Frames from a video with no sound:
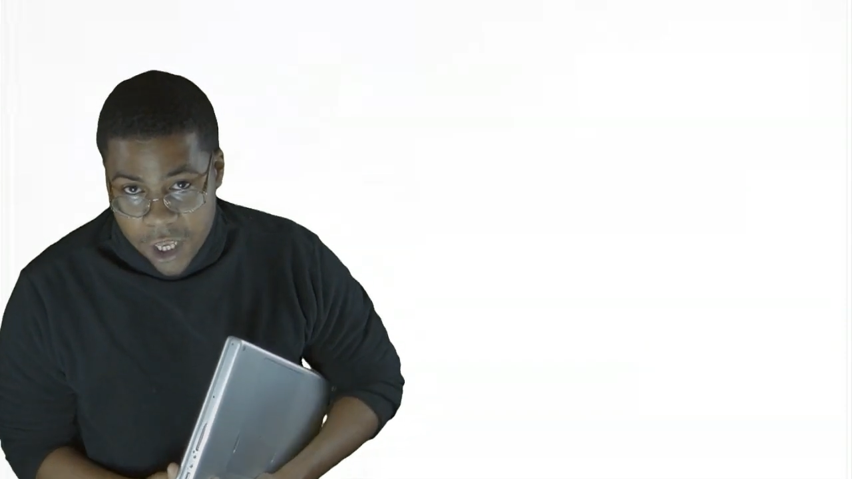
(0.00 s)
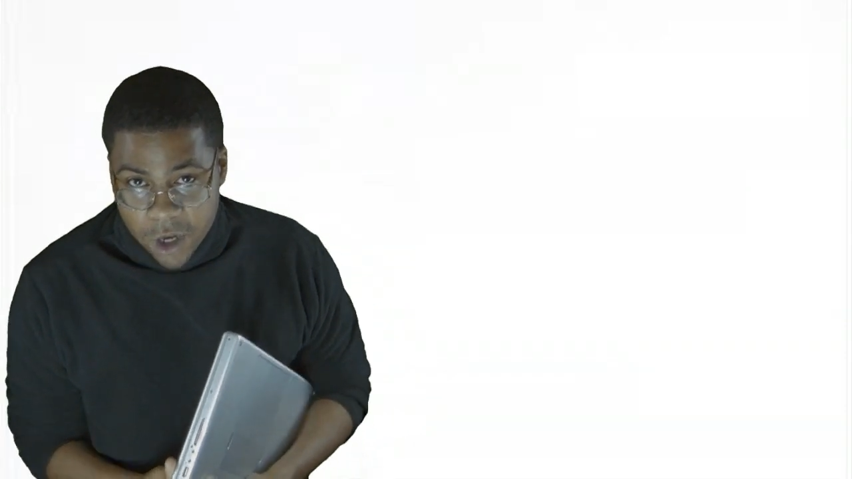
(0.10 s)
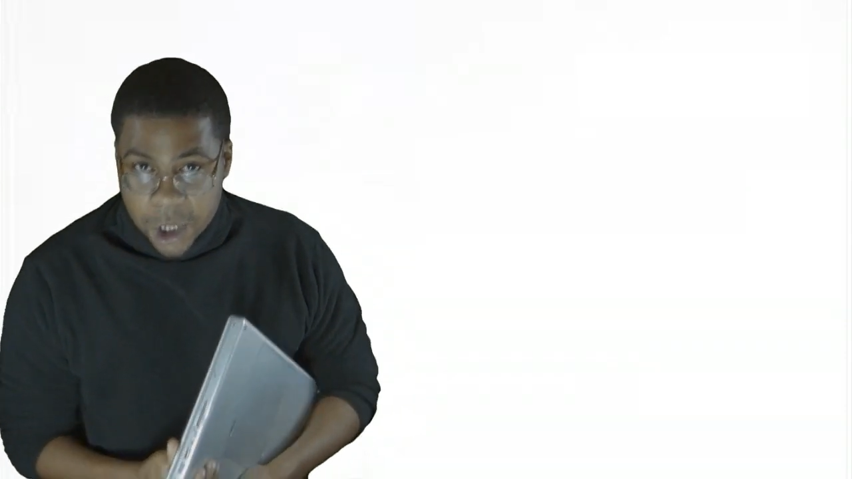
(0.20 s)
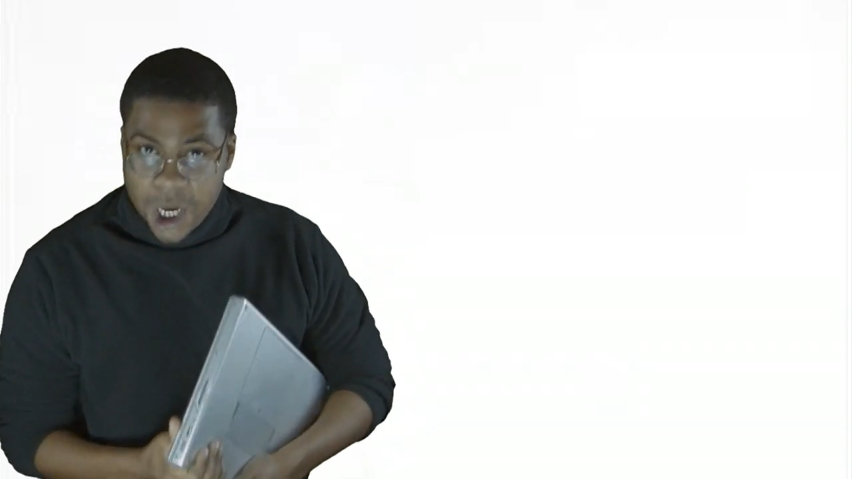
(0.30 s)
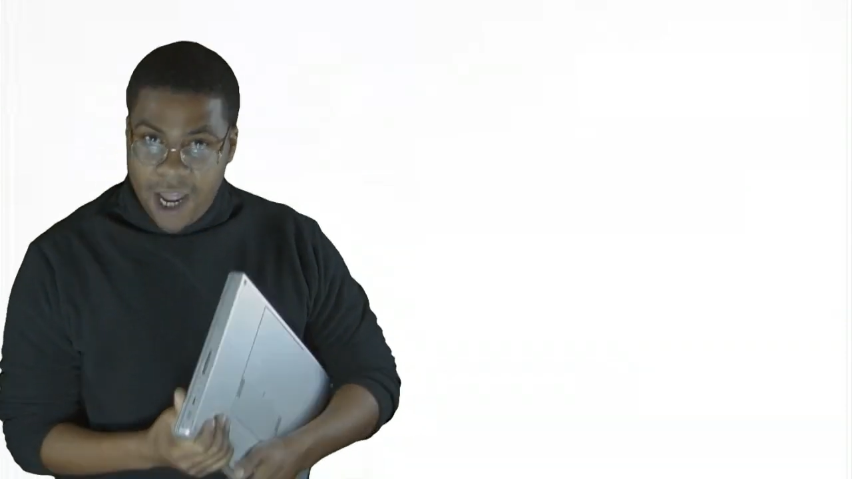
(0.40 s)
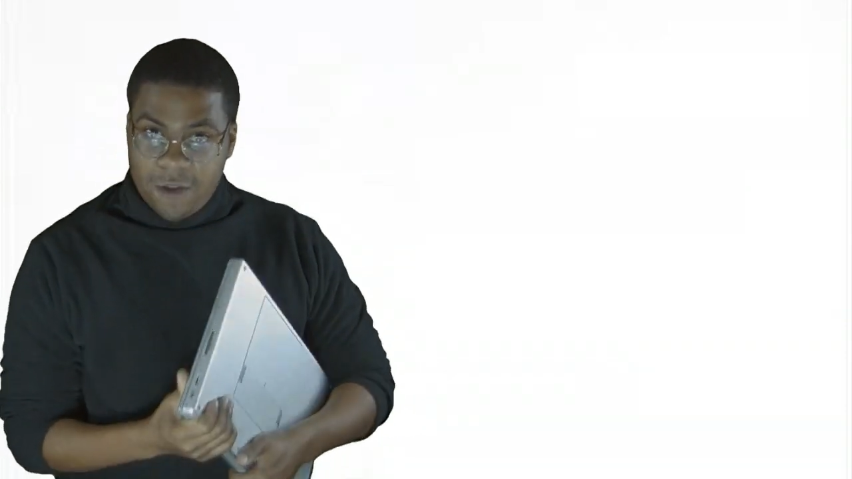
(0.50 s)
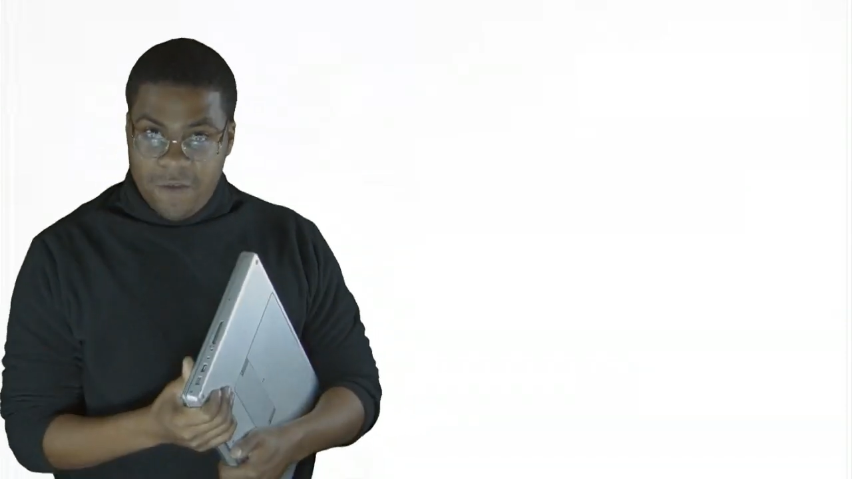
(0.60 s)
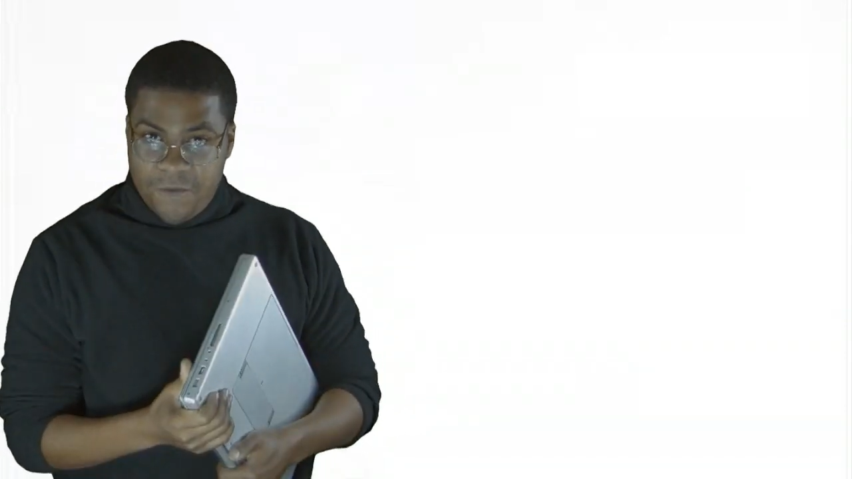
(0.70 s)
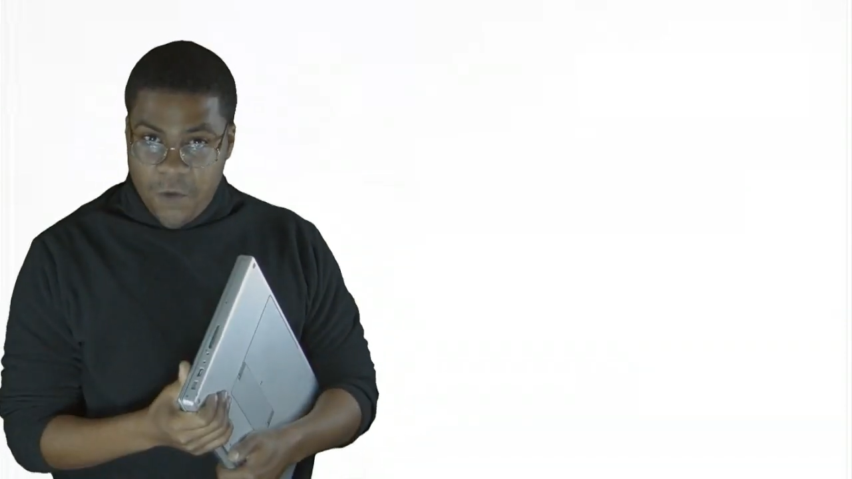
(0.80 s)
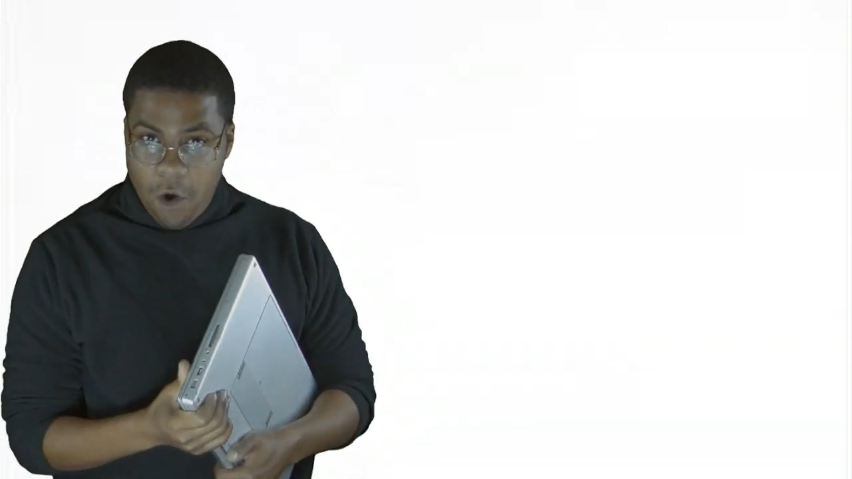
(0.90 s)
you can check out
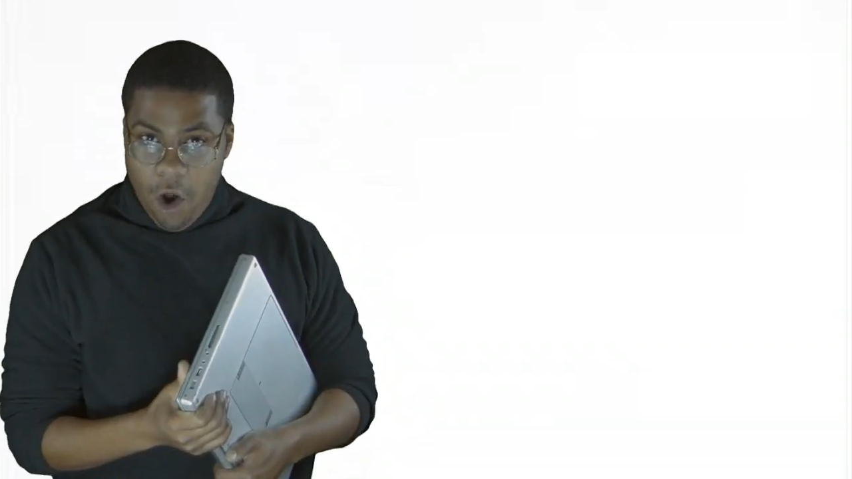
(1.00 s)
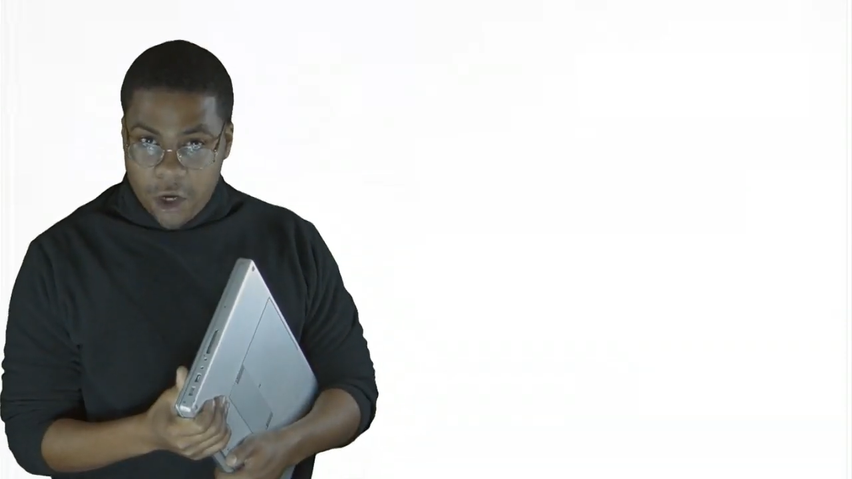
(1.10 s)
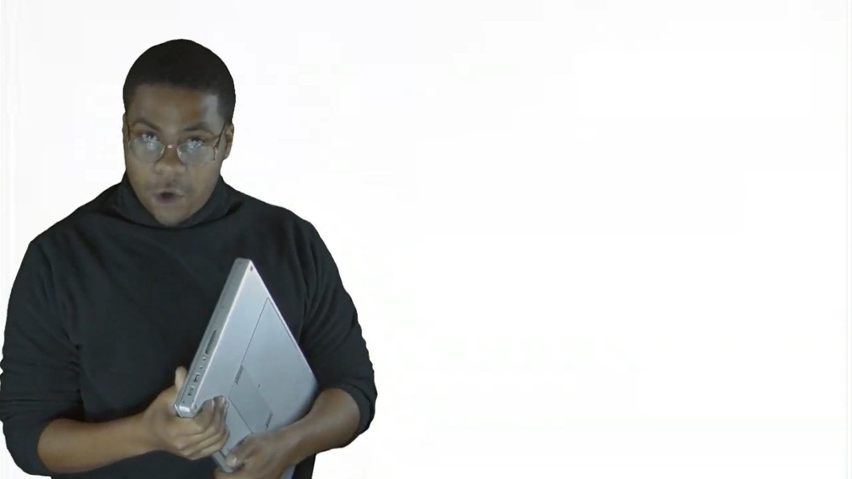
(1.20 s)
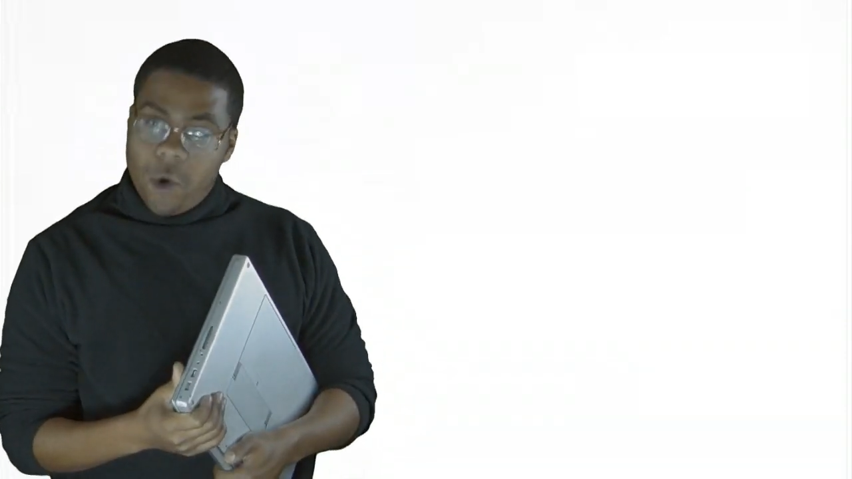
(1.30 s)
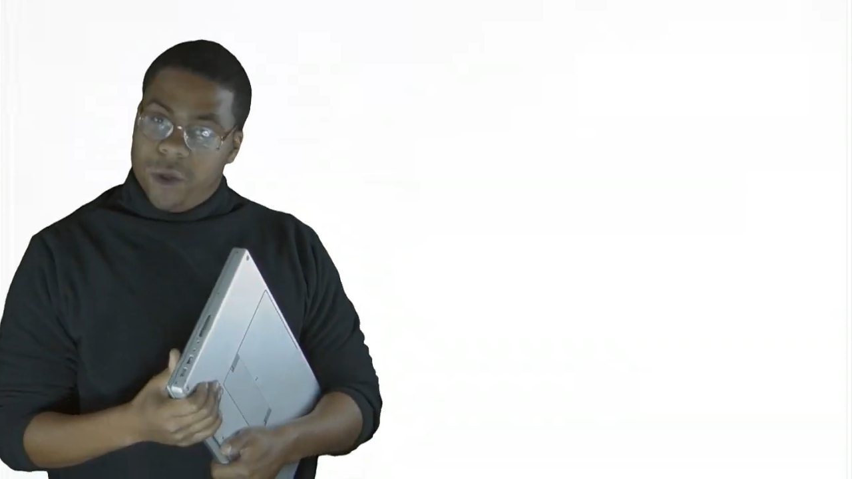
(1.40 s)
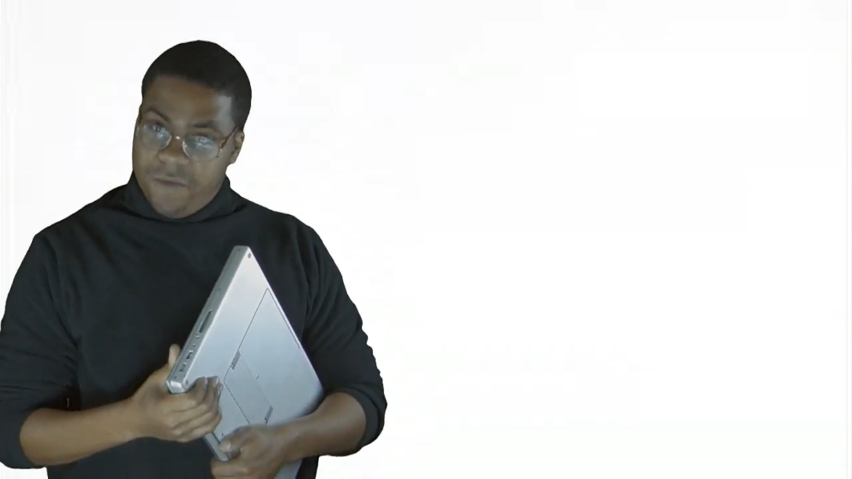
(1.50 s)
the full article